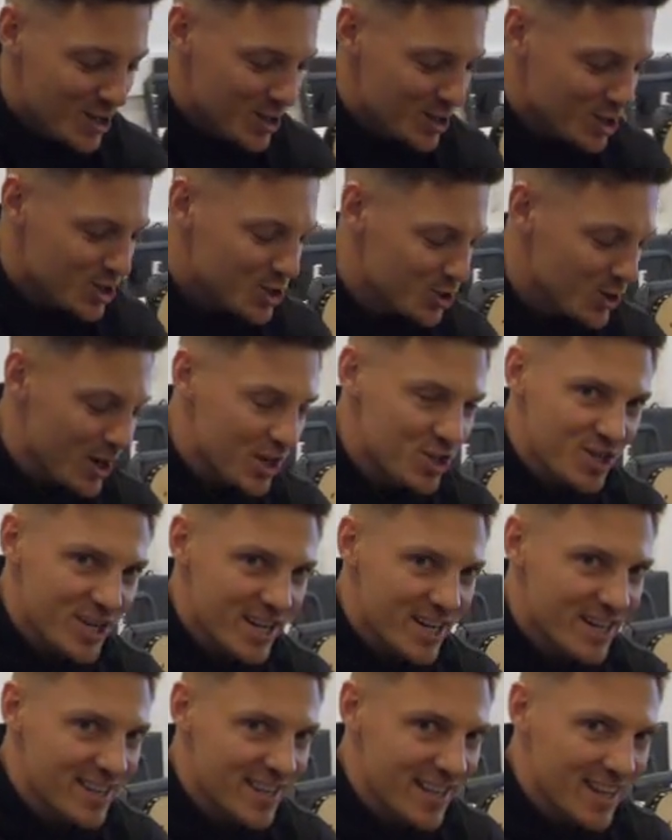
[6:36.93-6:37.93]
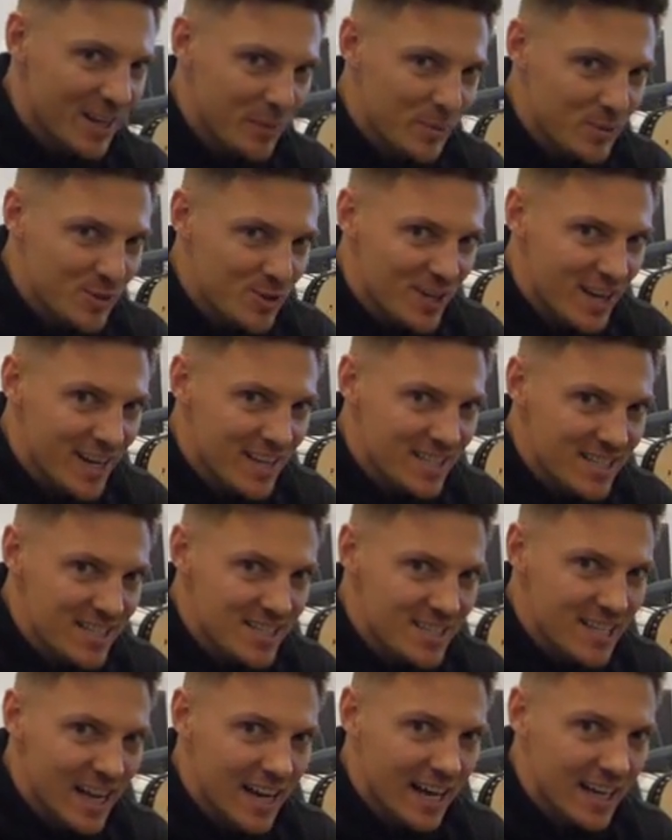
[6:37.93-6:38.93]
Stretching, the hips are nice
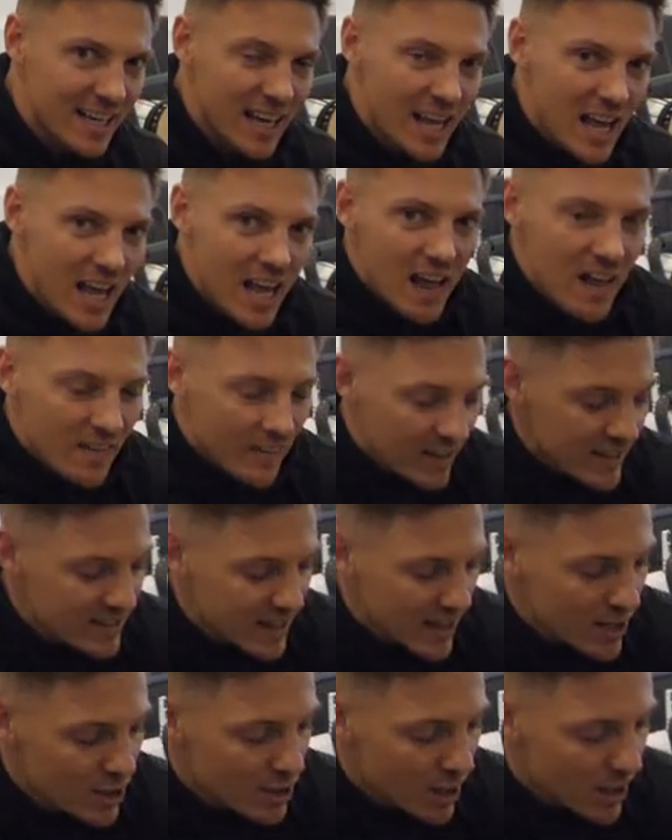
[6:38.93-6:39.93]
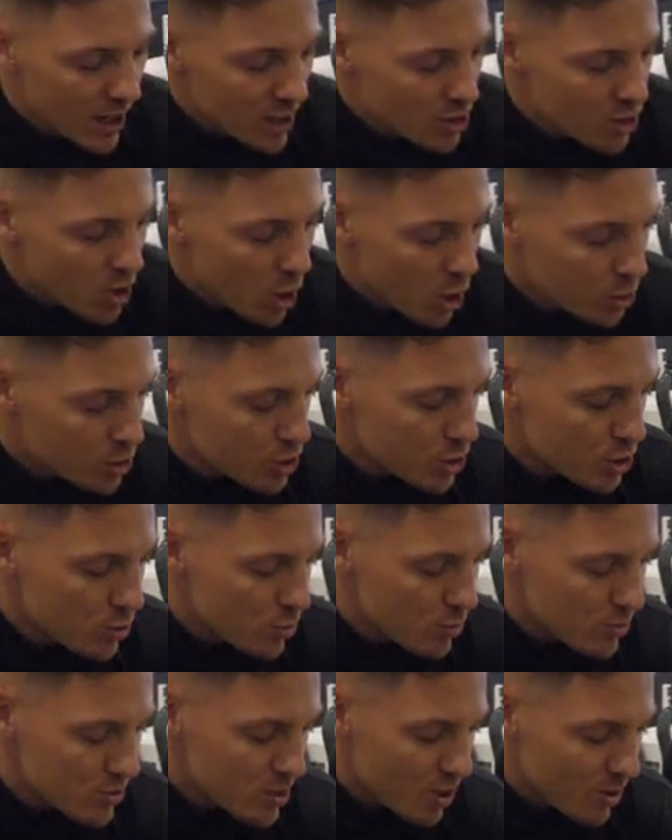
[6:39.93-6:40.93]
and tight. They said no
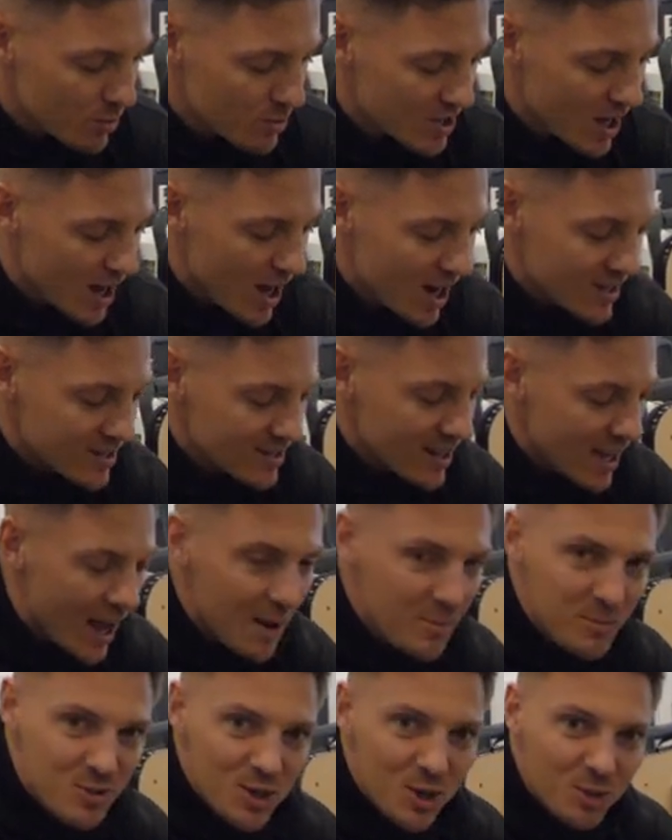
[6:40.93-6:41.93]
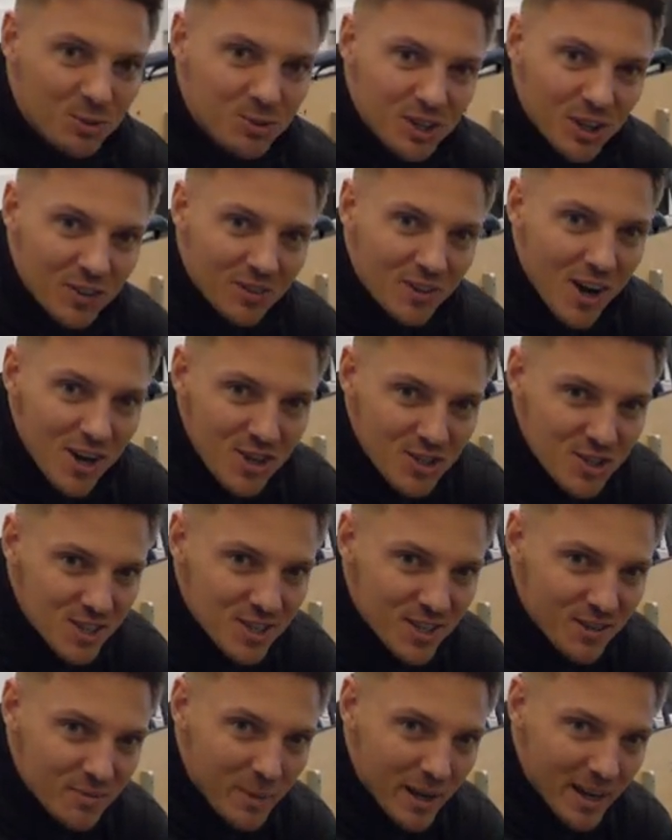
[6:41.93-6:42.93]
shoes, no socks. I'm so
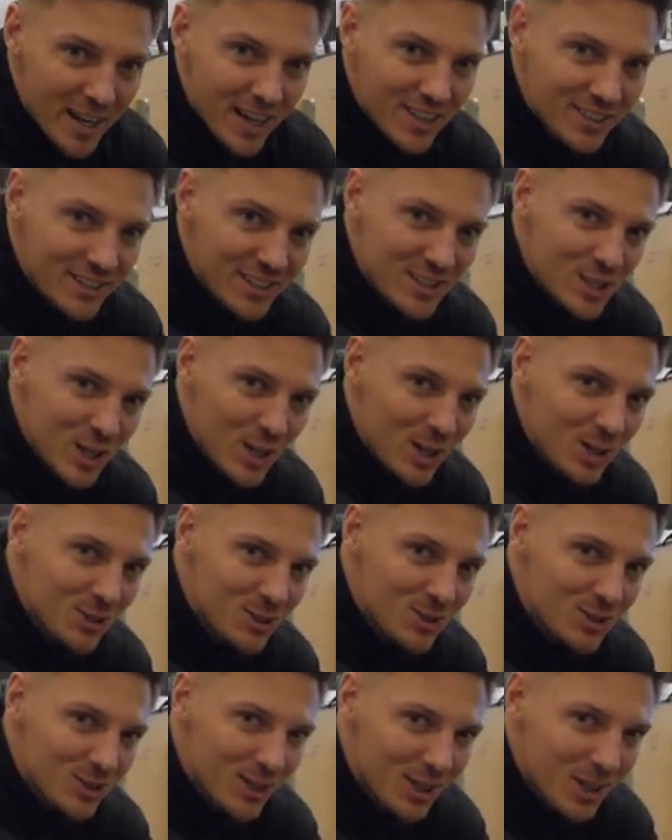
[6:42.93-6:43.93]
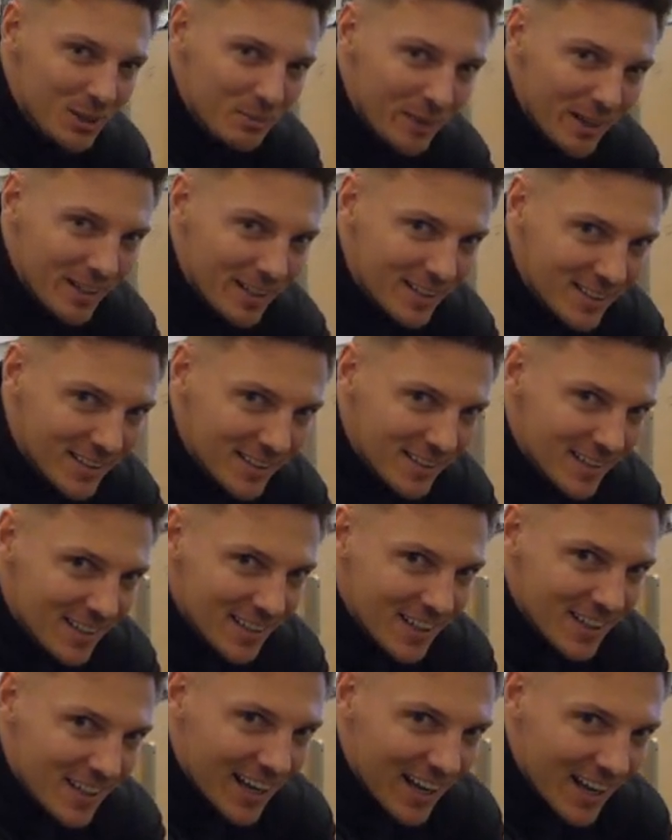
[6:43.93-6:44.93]
self-conscious of my ugly toes, so I'm like,
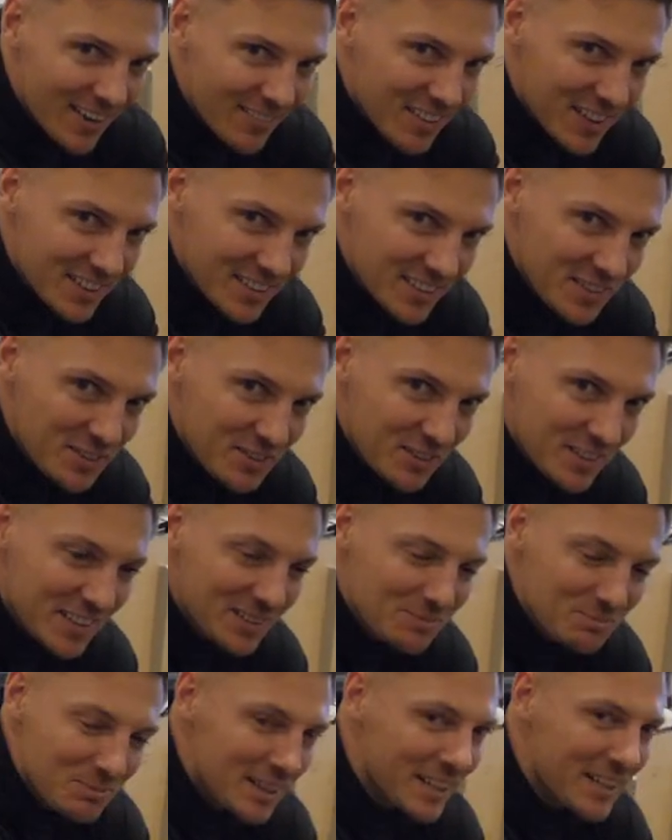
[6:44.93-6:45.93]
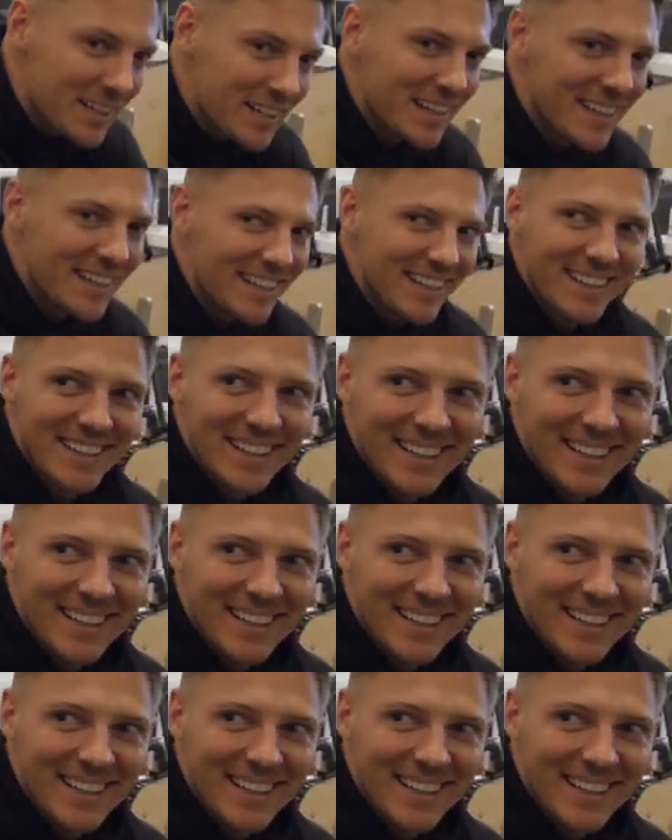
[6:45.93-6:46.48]
I have ugly feet, but hey.